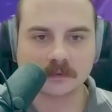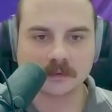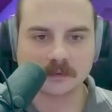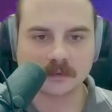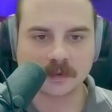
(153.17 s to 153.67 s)

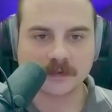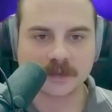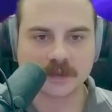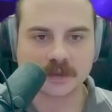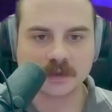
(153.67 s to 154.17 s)

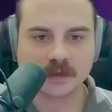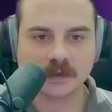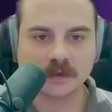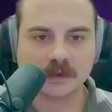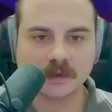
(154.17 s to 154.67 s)
revenge.
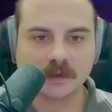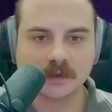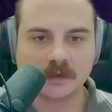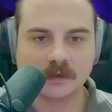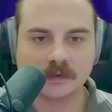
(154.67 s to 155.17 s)

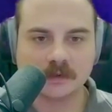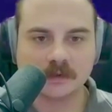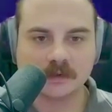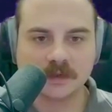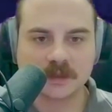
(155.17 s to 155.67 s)

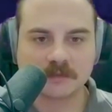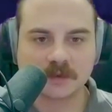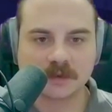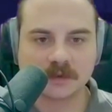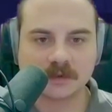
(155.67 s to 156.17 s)
These
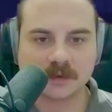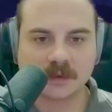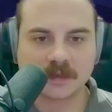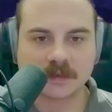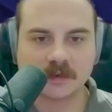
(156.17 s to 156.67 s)
will
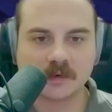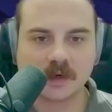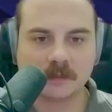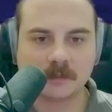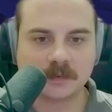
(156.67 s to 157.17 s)
cast a
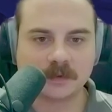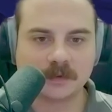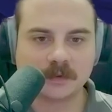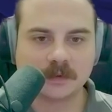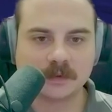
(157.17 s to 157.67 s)
knock-up
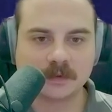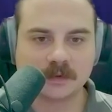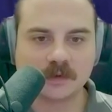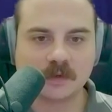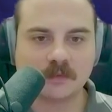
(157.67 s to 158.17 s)

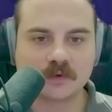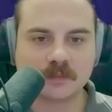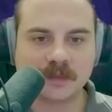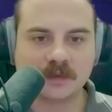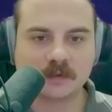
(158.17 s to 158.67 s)
robots,
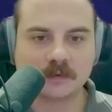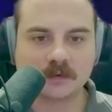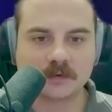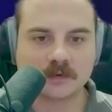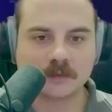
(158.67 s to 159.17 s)
big robots,